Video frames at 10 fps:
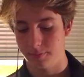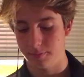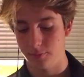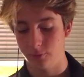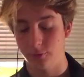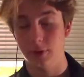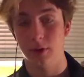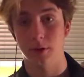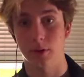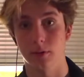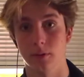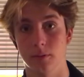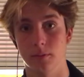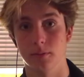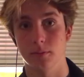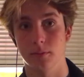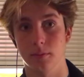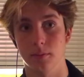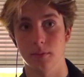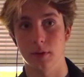Bushido Code
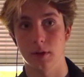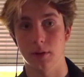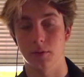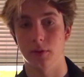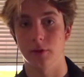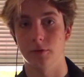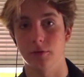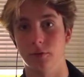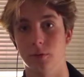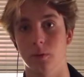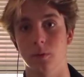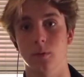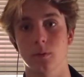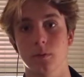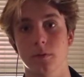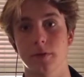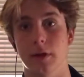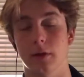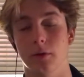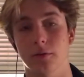in relation to the
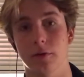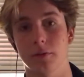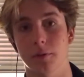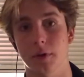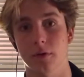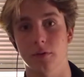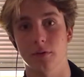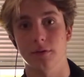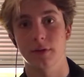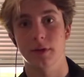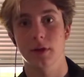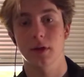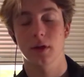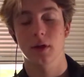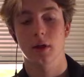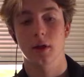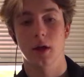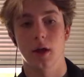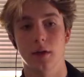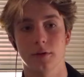sailor who fell from grace with the sea.
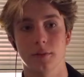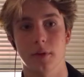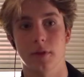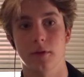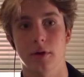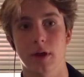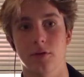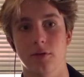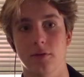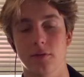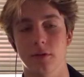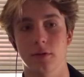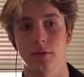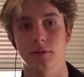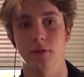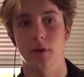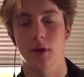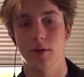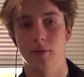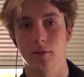This is my third entry for this
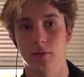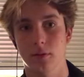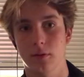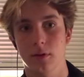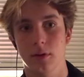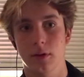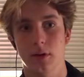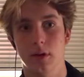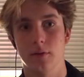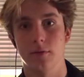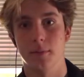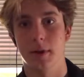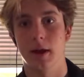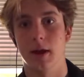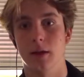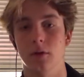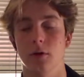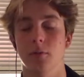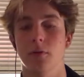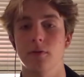novel for my
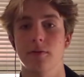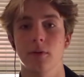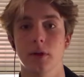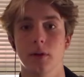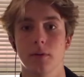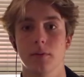learner portfolio.